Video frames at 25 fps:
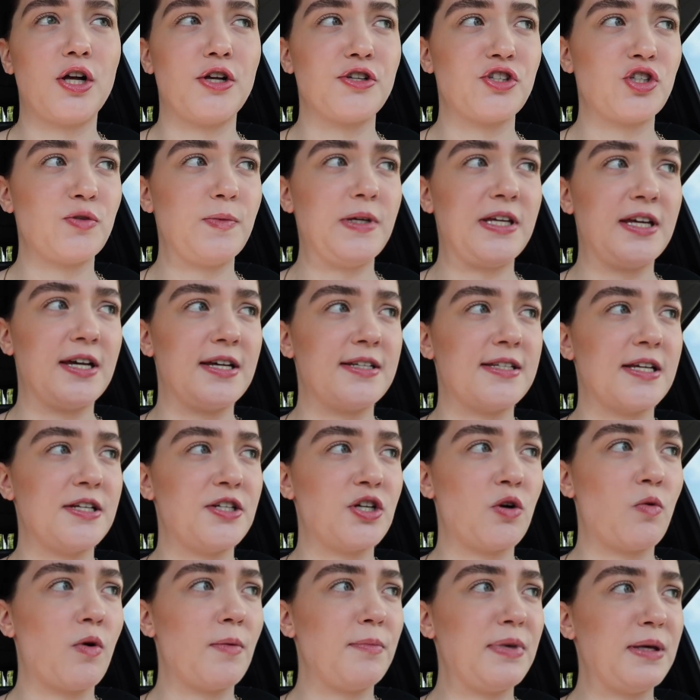also because I
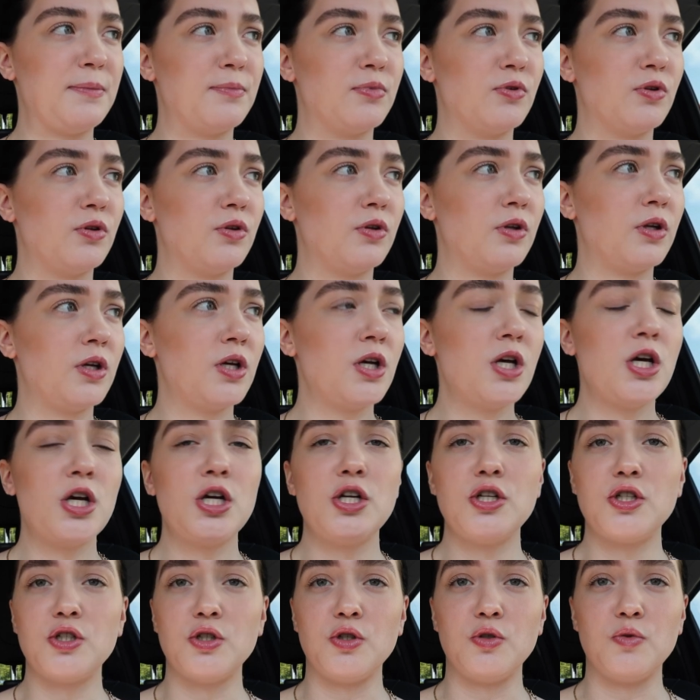don't want people
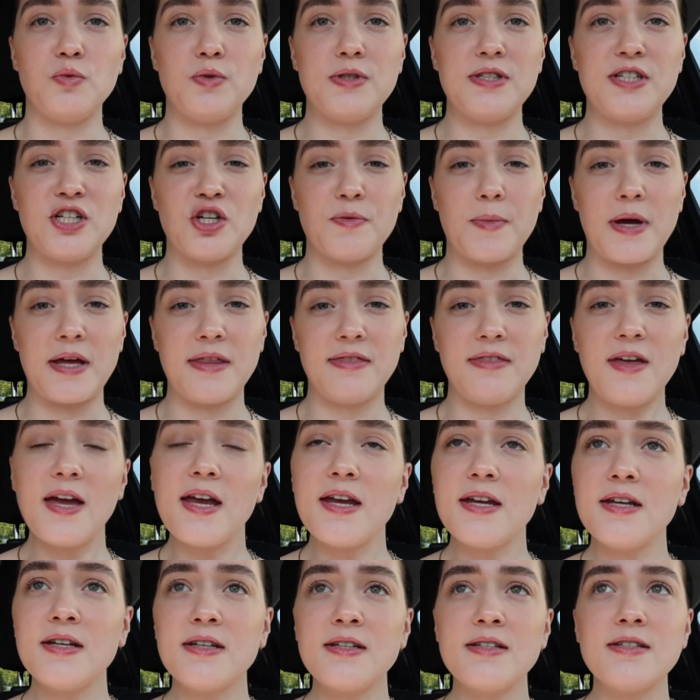to steal my
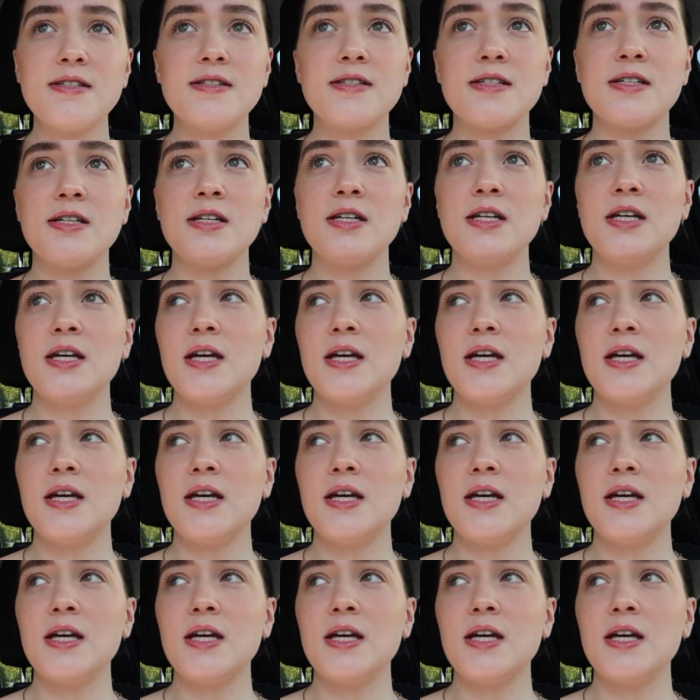things.